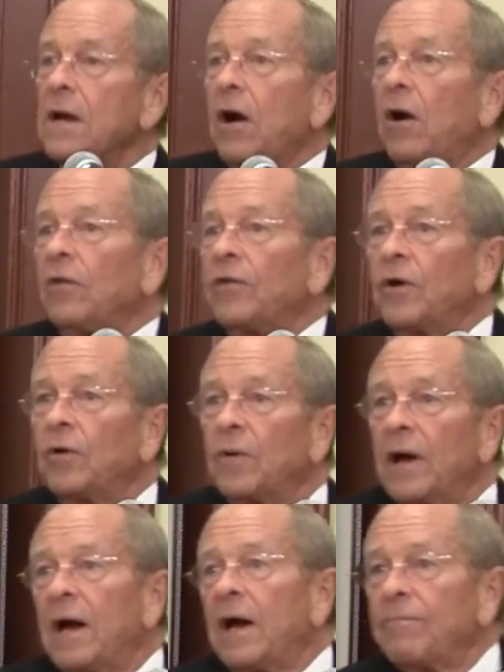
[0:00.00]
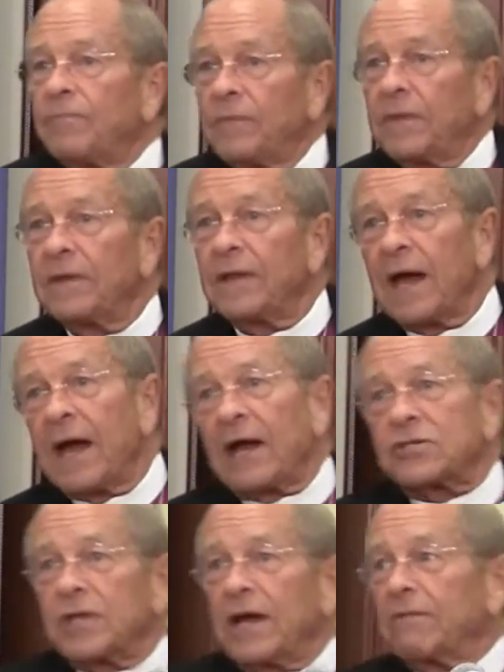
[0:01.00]
although um,
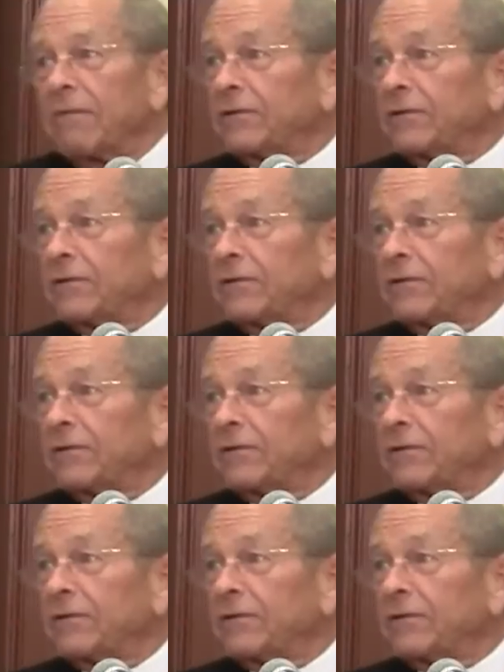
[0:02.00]
actually I,